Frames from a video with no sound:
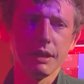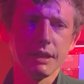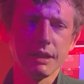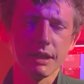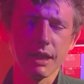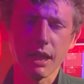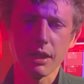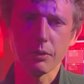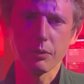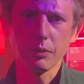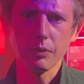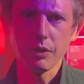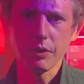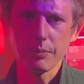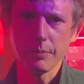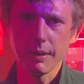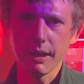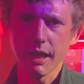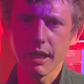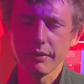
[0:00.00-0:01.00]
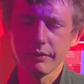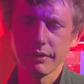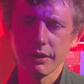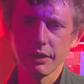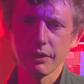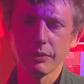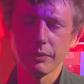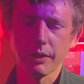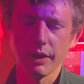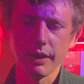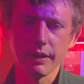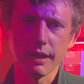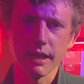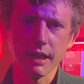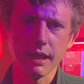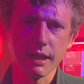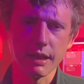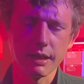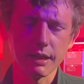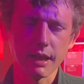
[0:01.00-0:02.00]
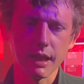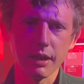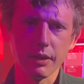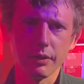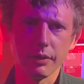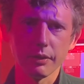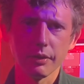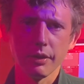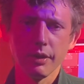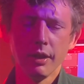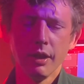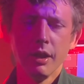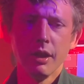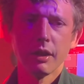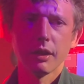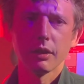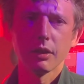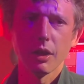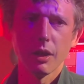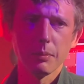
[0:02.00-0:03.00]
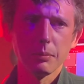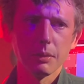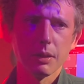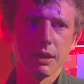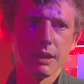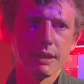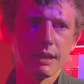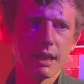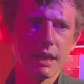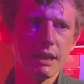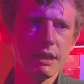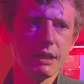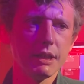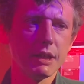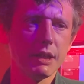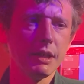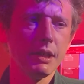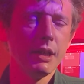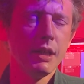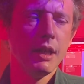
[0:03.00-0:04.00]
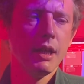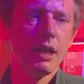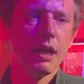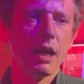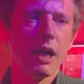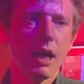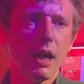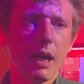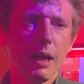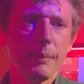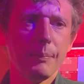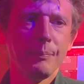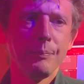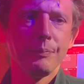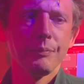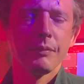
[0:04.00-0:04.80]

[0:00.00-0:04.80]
stuck with me, having to write that essay on globalization. Um,